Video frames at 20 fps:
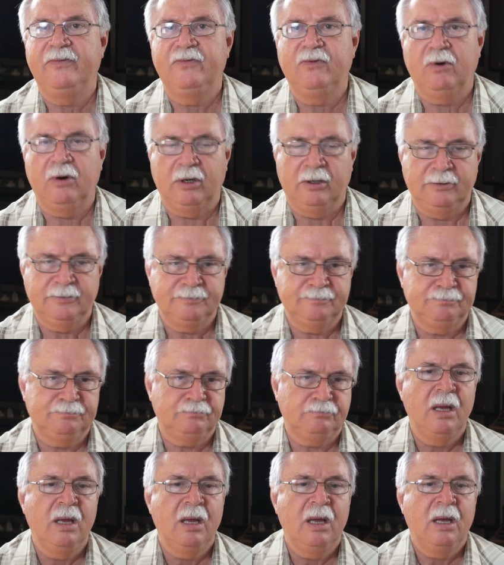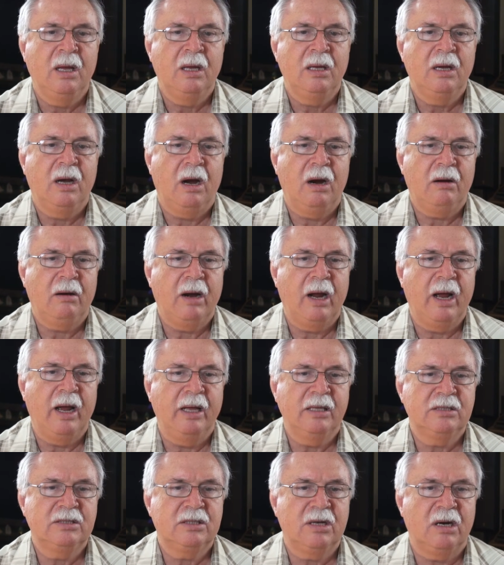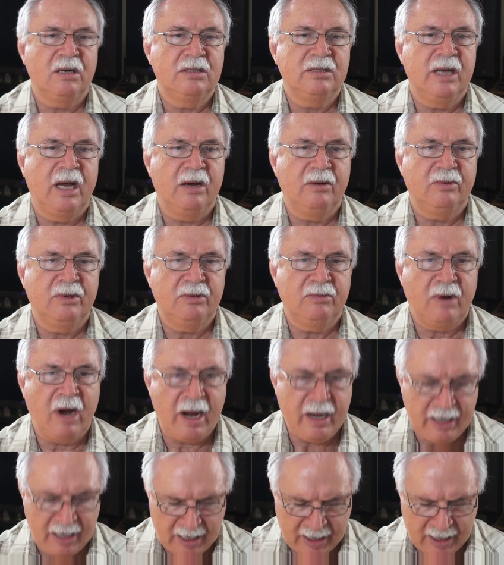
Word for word: for it. Alright, it starts out with right